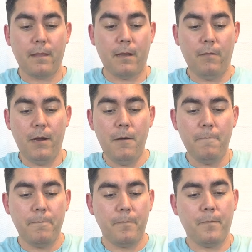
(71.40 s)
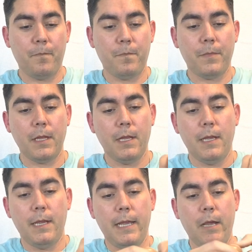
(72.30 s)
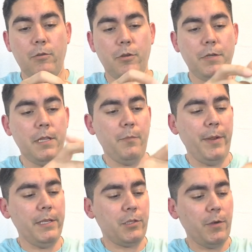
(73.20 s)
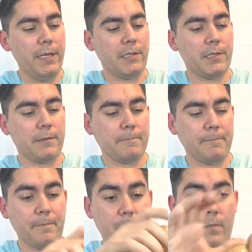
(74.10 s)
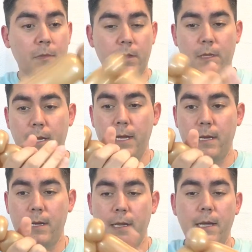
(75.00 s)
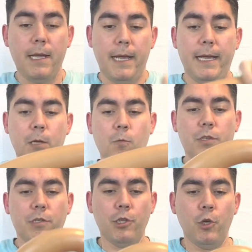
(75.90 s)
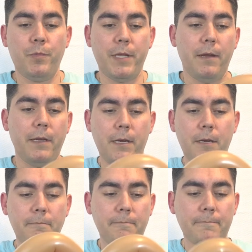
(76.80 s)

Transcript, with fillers: There we go. And we'll do another pinch twist. Okay. And then we'll just loop down here.